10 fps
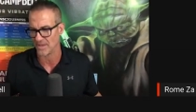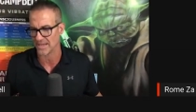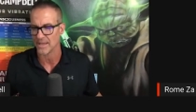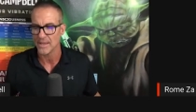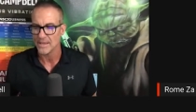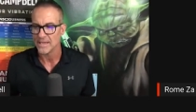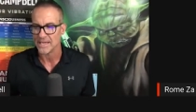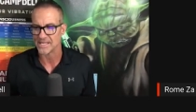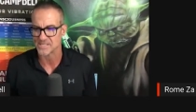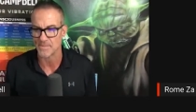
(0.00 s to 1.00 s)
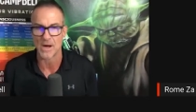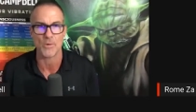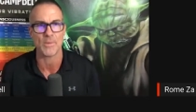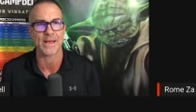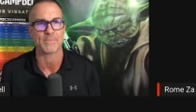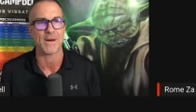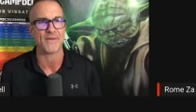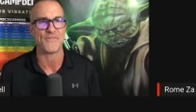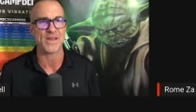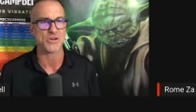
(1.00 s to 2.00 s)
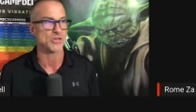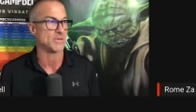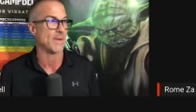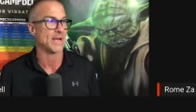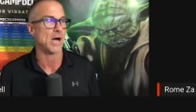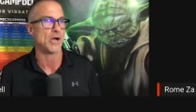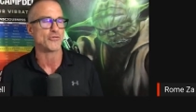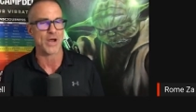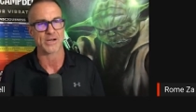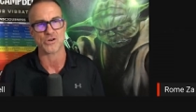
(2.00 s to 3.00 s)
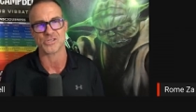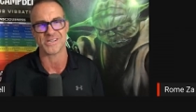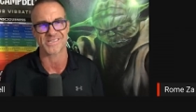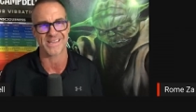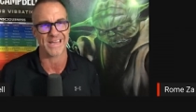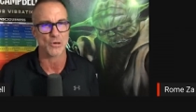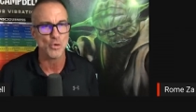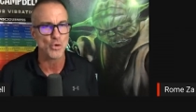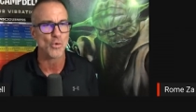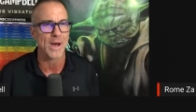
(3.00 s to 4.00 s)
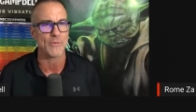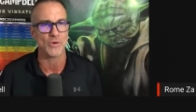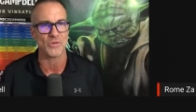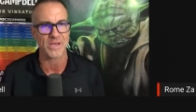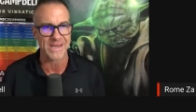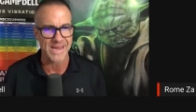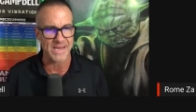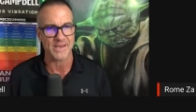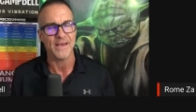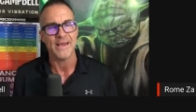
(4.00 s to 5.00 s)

Like it's about like my vendors and my contractors, and it's like who do I really need?